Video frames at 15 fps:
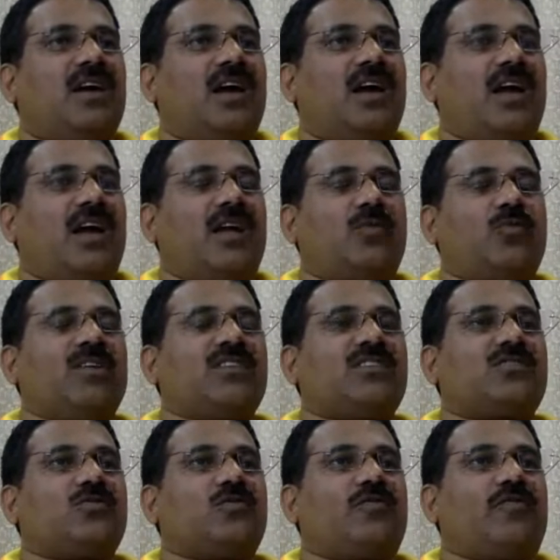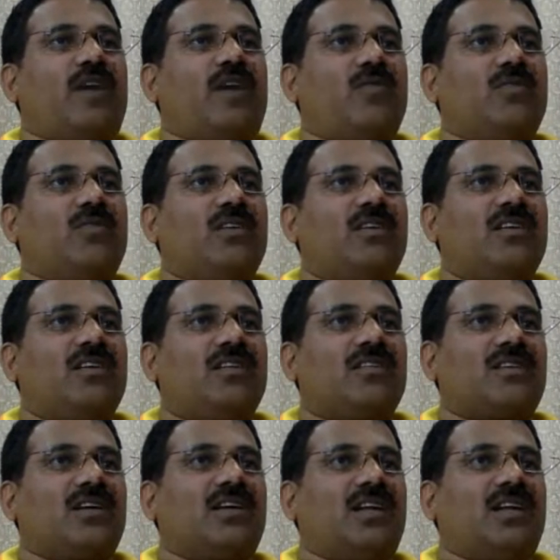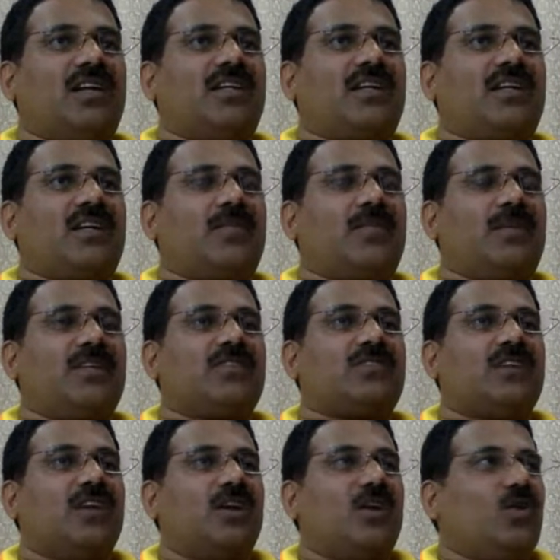And at once you found the healing taking place.